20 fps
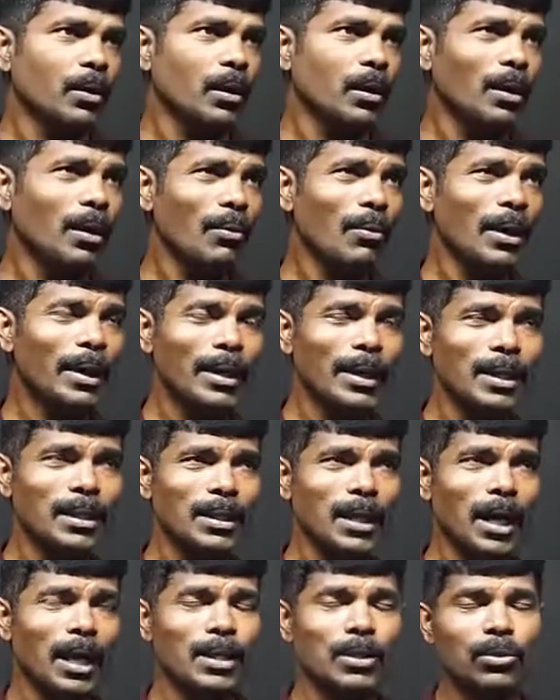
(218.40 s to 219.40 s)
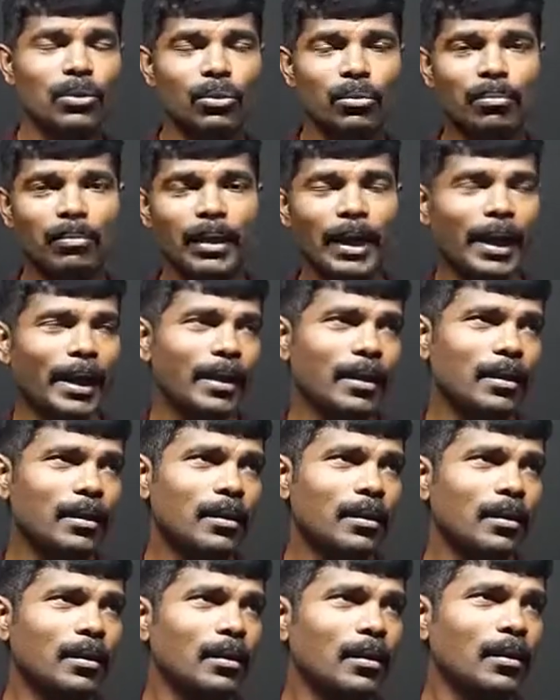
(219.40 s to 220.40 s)
Now let us assume that
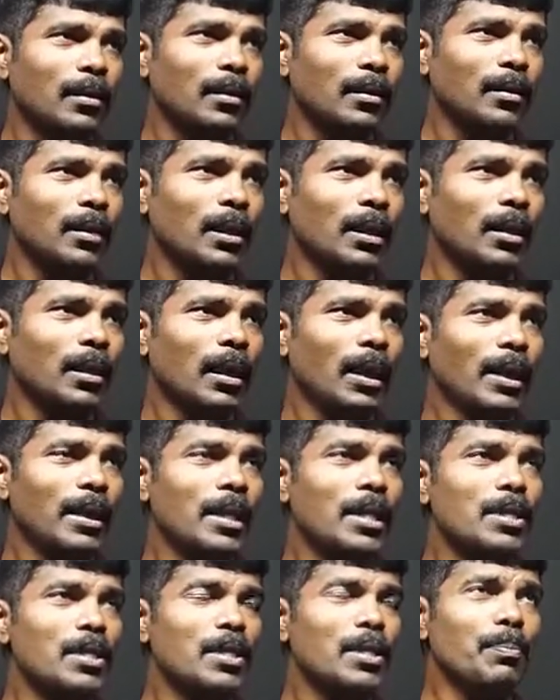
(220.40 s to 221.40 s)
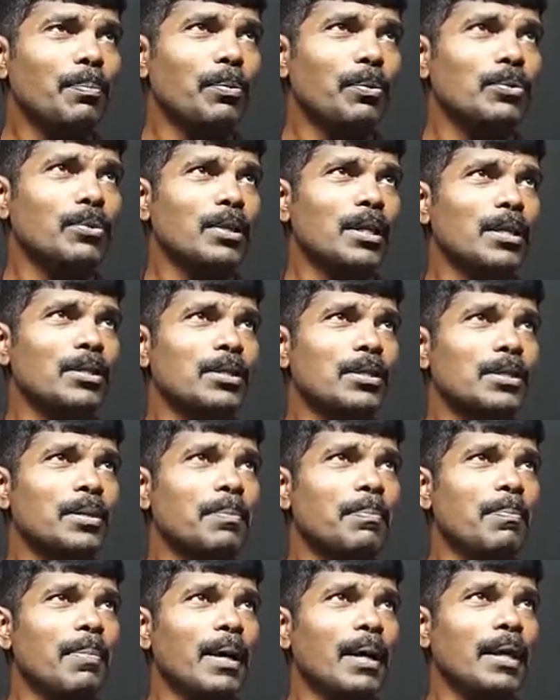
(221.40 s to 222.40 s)
the energy
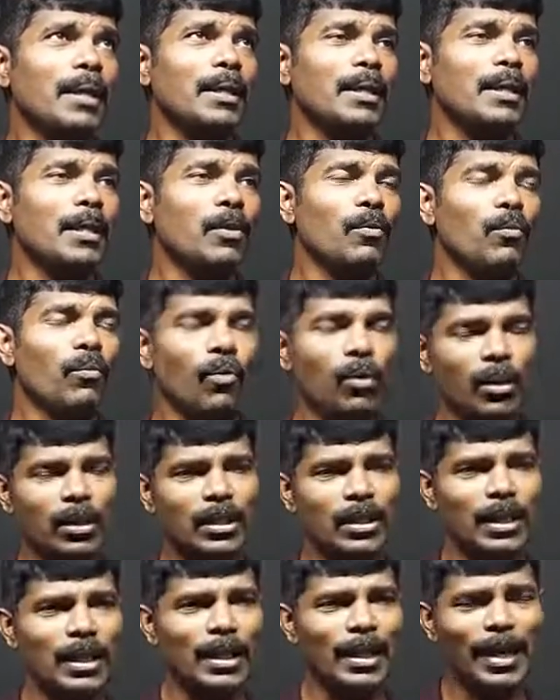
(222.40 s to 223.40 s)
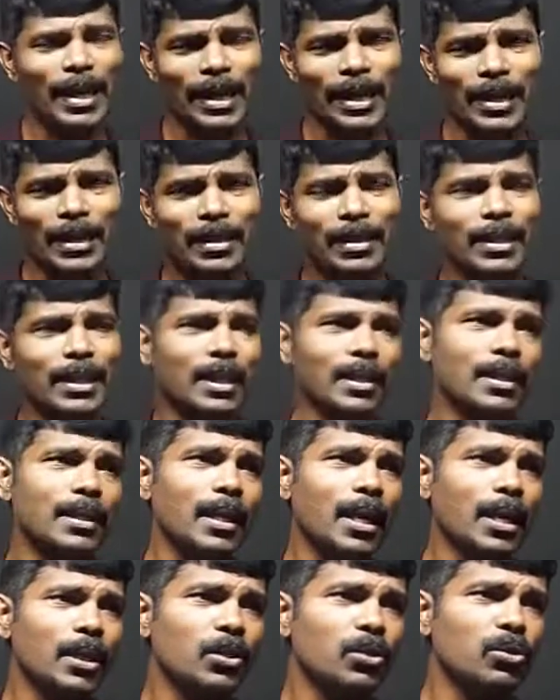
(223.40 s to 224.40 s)
possessed by the water, let us just
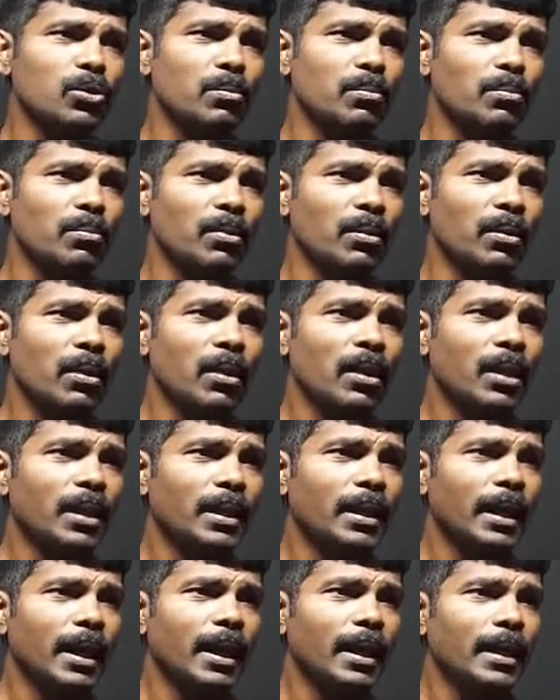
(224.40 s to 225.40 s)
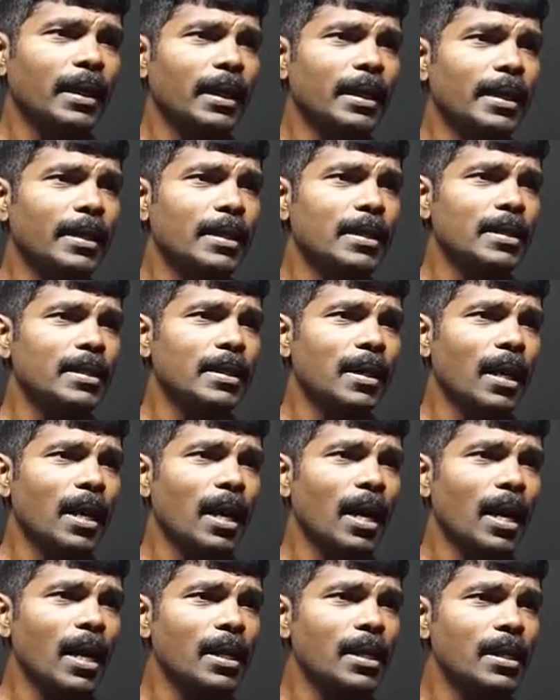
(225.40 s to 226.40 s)
assume that it is
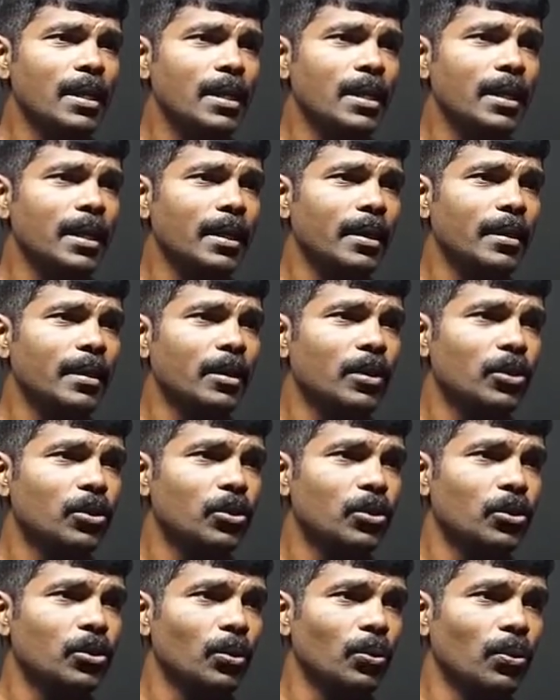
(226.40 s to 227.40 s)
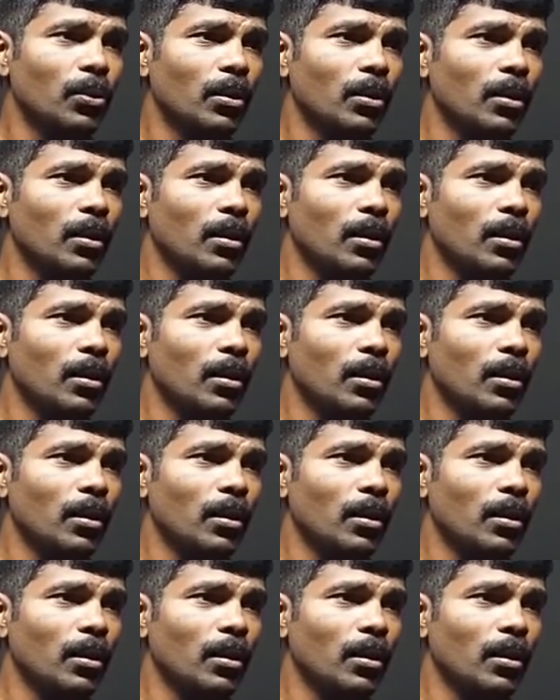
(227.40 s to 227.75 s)
100 joule.